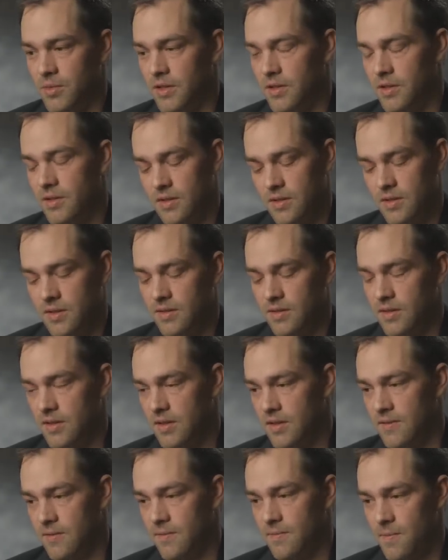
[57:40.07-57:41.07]
but
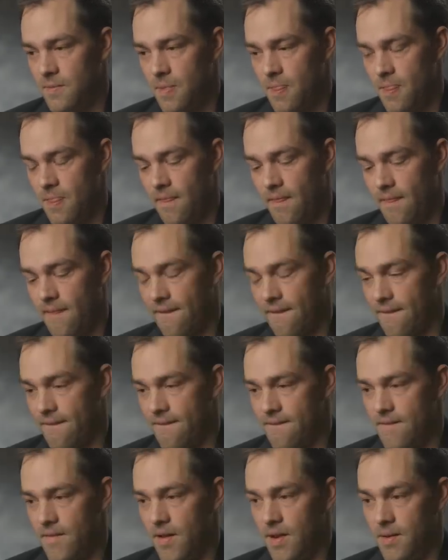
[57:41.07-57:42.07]

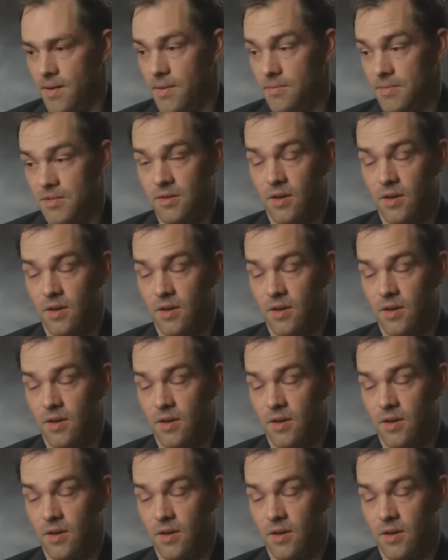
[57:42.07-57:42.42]
I'm